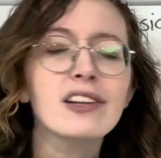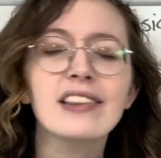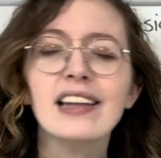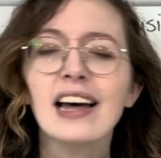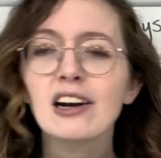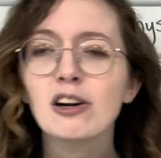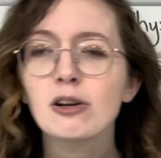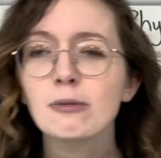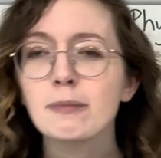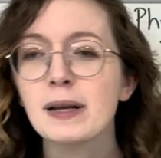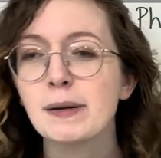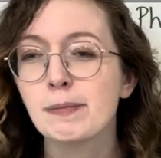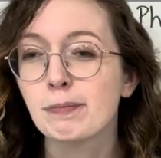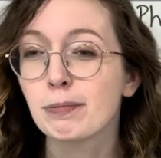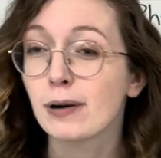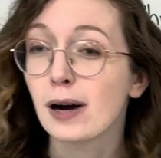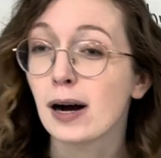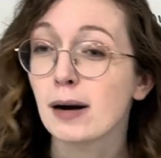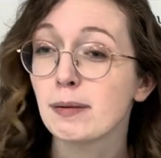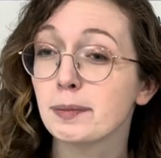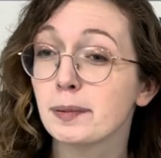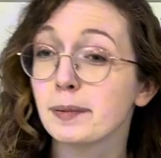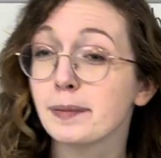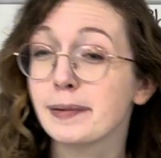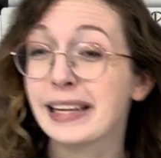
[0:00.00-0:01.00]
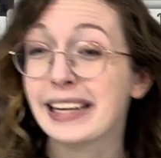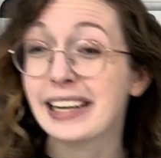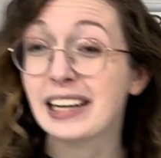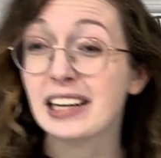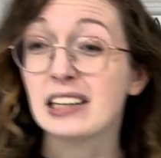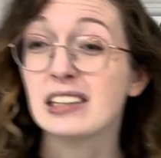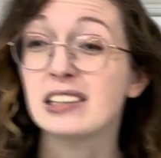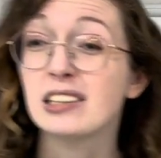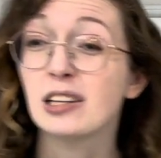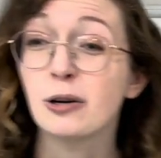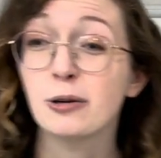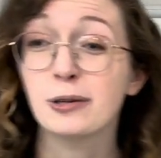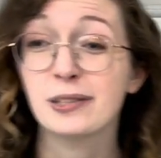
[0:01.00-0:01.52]
that'll be probably
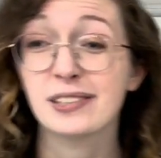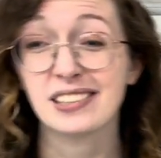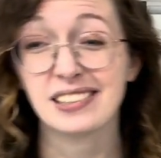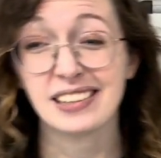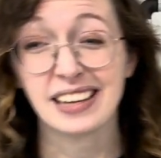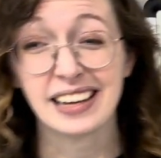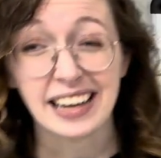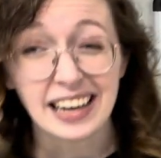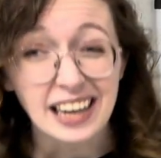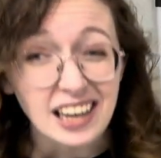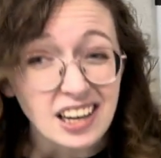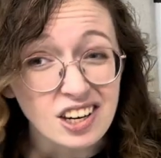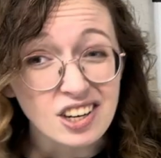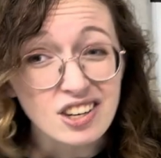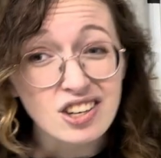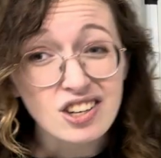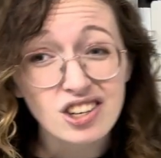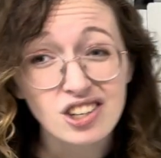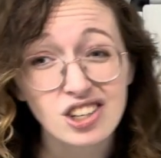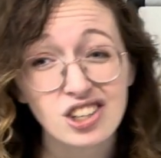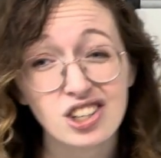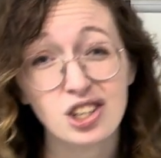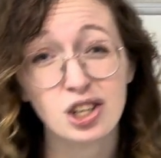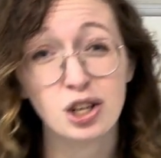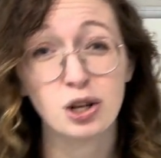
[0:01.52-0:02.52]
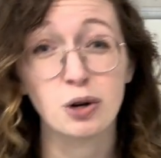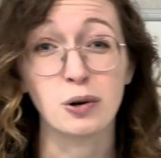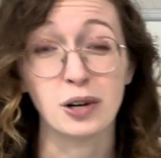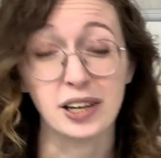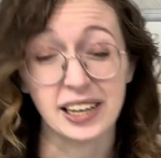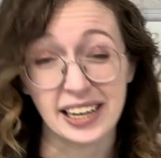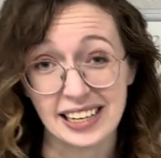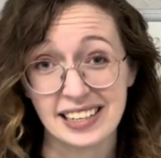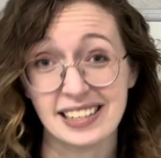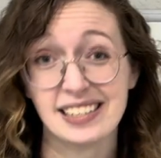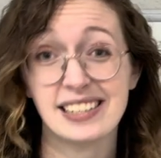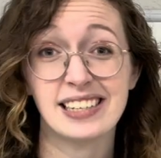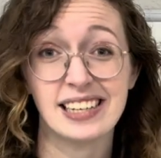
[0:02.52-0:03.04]
close-ish to our
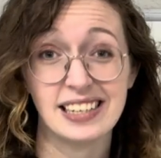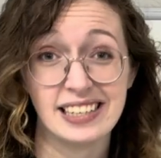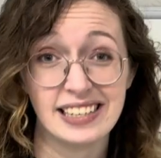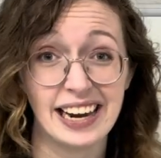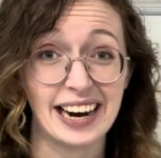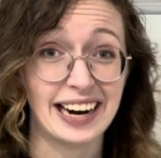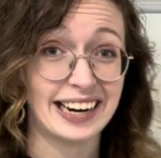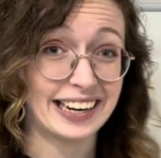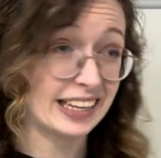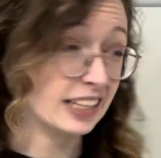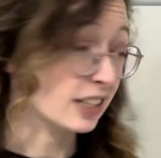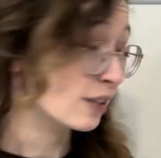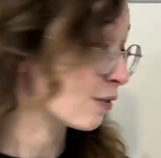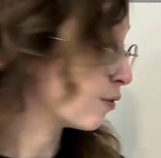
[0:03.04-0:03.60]
instantaneous